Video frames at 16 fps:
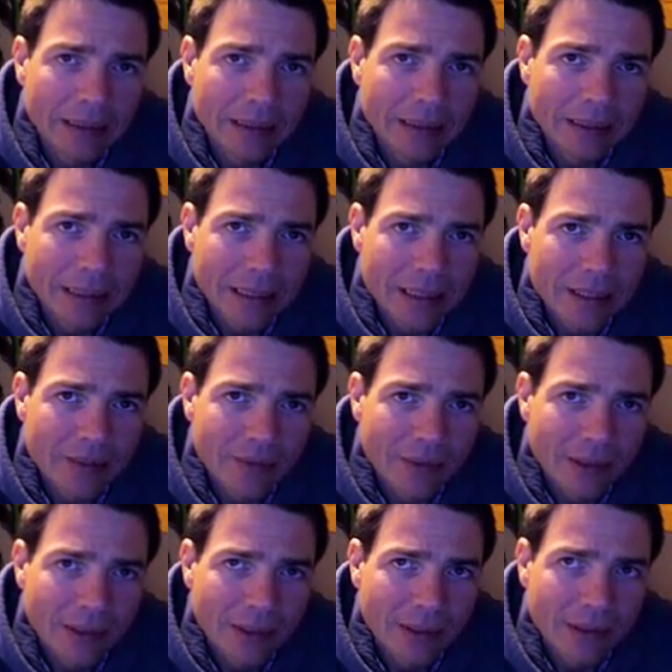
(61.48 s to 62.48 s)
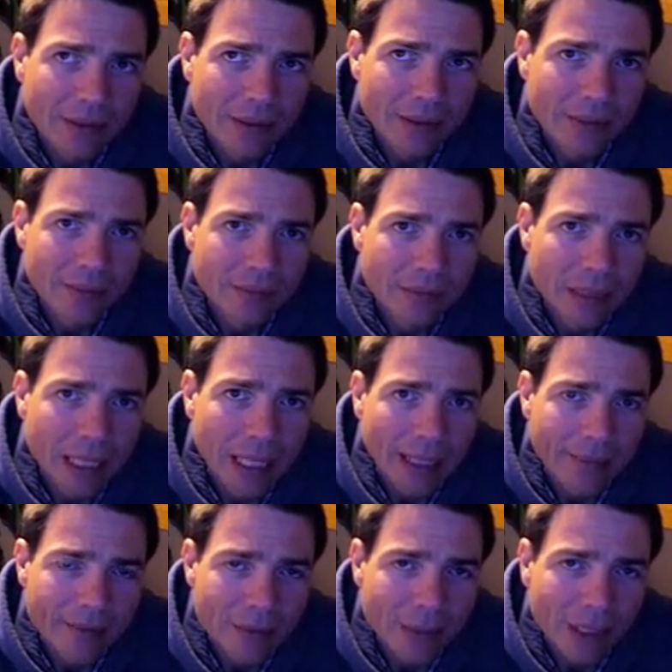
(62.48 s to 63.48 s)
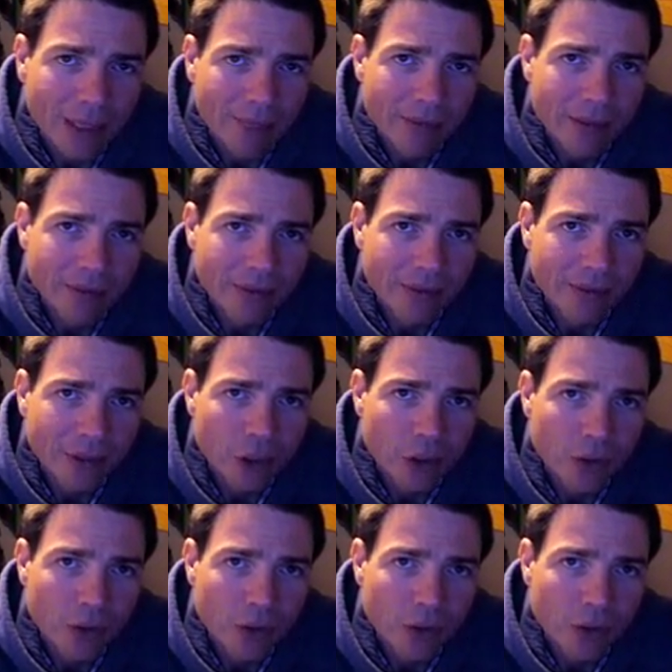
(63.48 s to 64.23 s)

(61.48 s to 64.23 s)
in each of our lives, we have different